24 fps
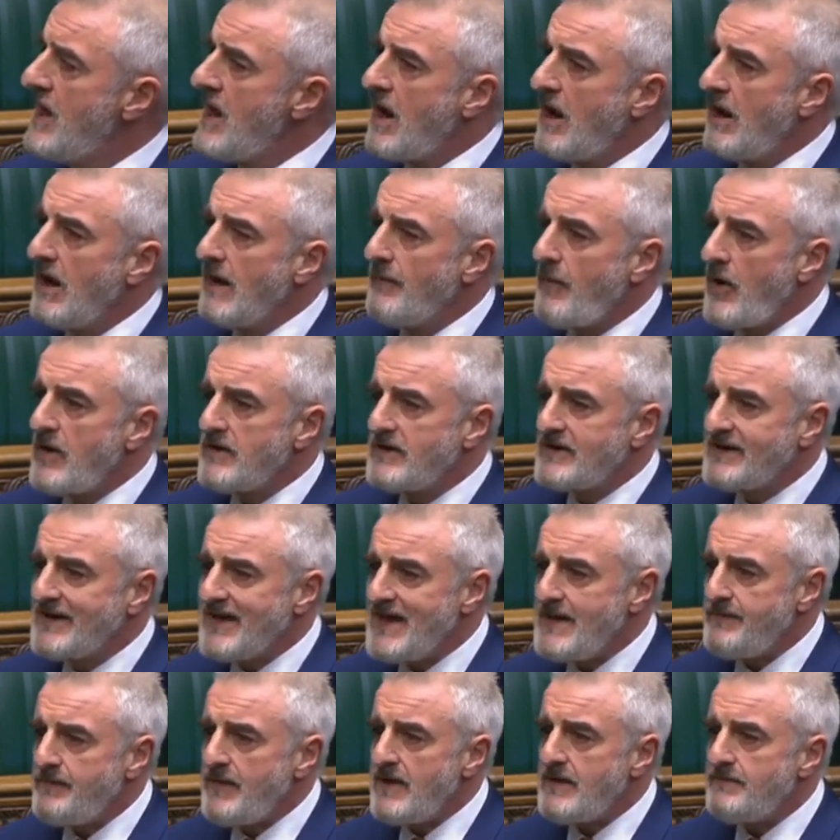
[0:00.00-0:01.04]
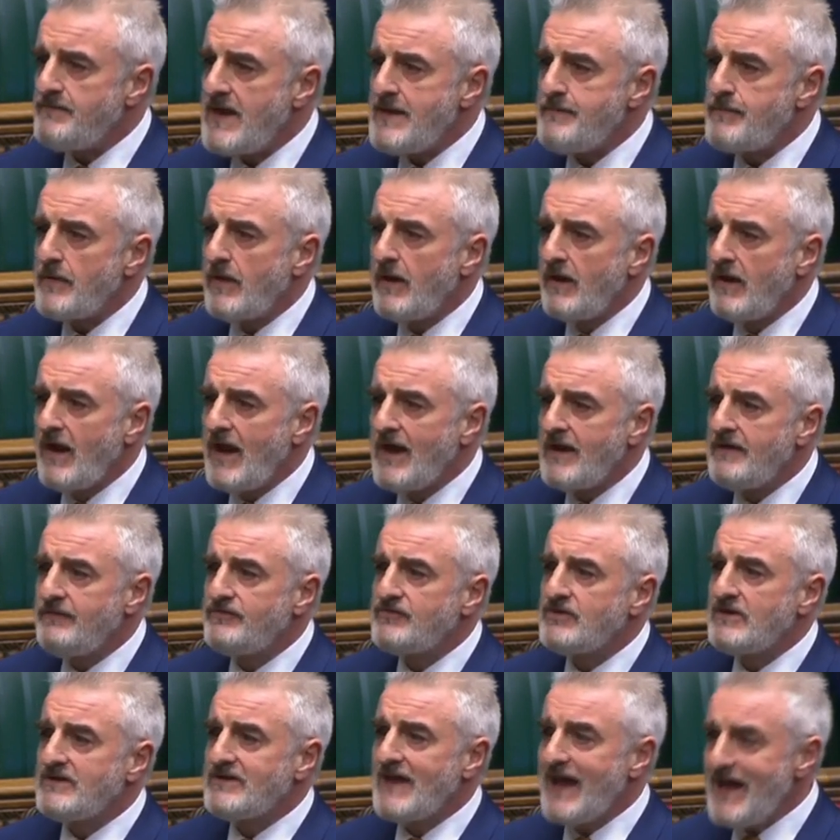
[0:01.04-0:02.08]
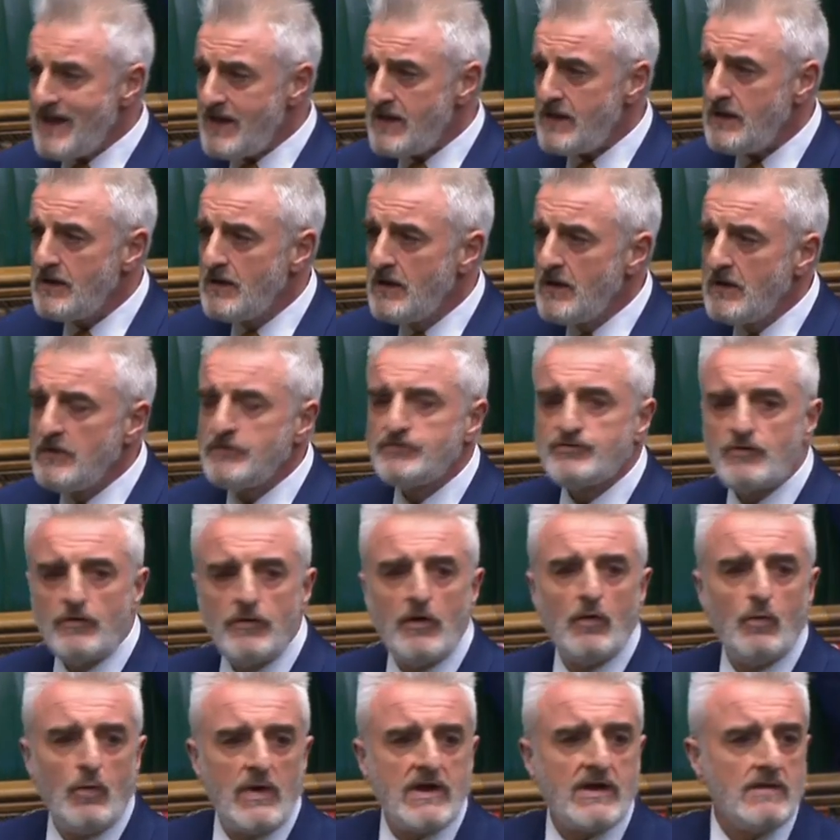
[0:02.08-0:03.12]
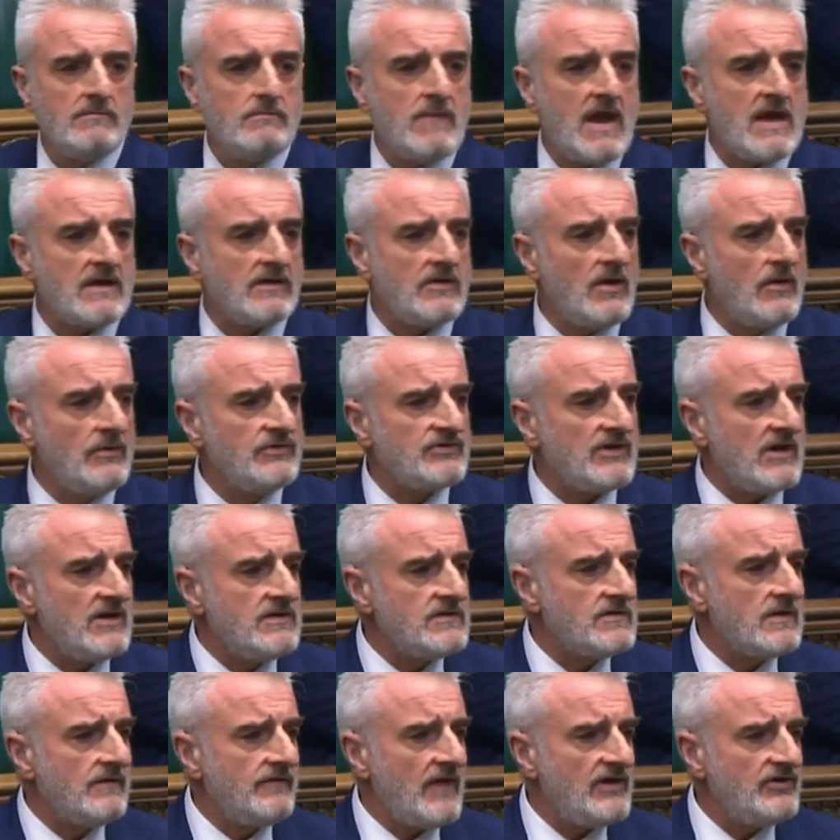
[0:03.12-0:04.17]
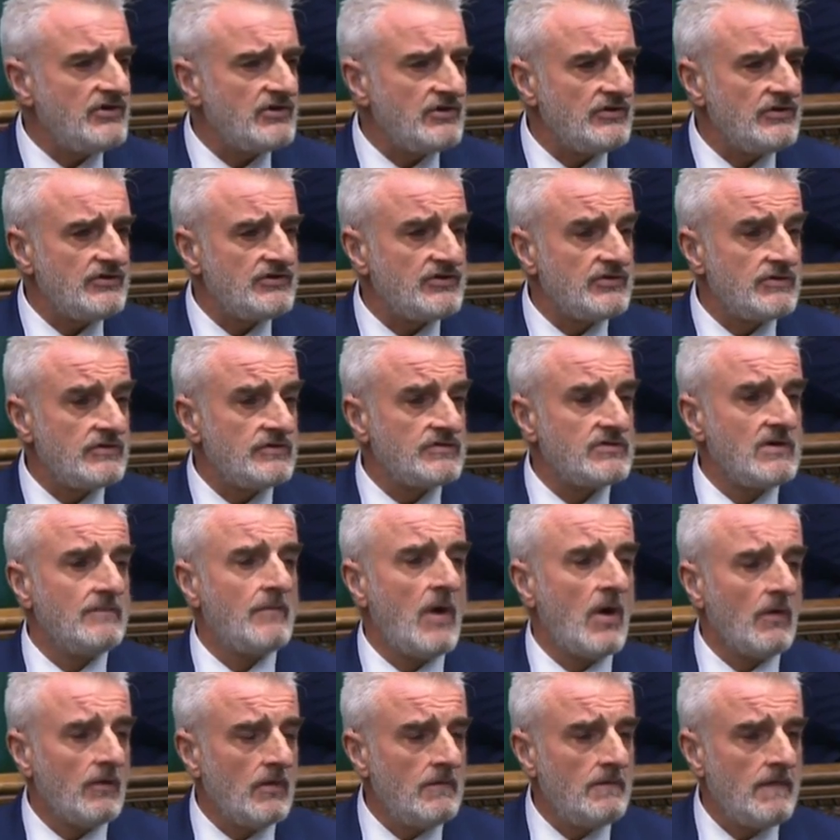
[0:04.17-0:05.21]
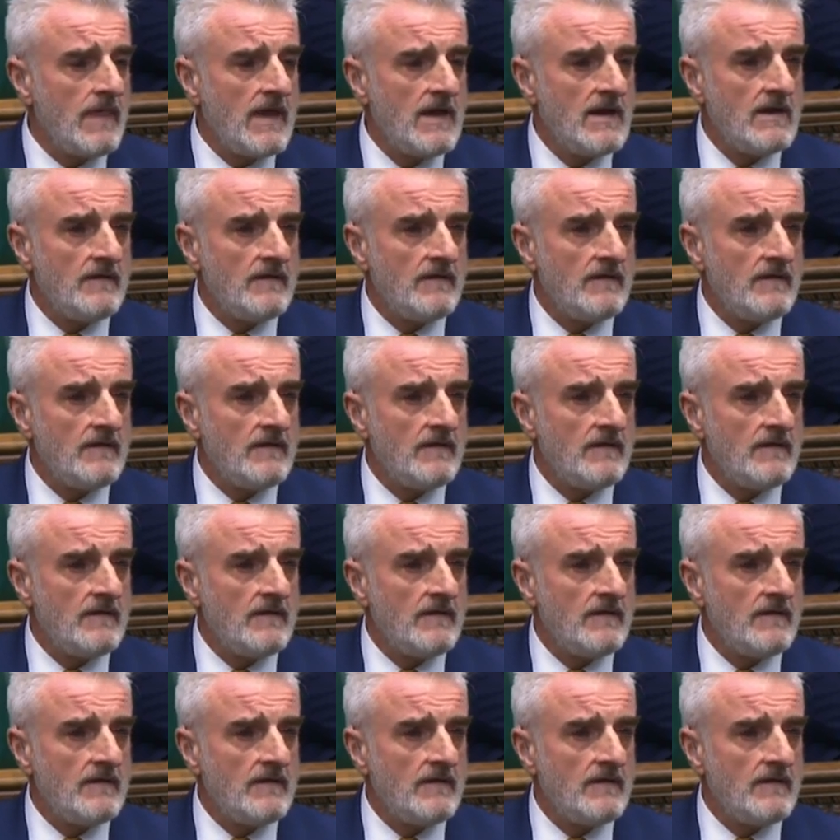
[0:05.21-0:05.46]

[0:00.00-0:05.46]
are about keeping people alive today so that we can make those interventions tomorrow.